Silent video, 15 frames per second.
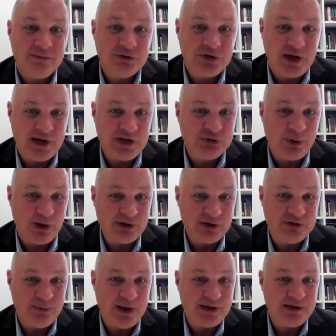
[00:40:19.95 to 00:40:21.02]
Chinese
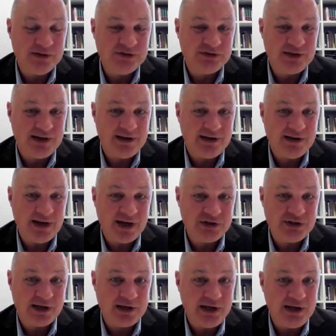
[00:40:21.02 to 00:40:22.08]
policymakers
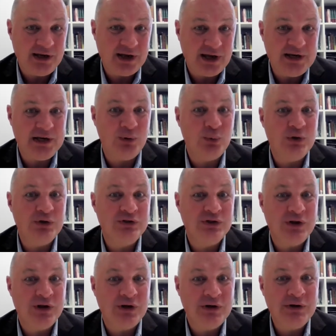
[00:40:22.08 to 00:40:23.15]
are taking an inward
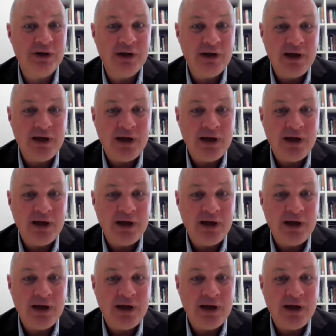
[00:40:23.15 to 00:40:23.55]
turn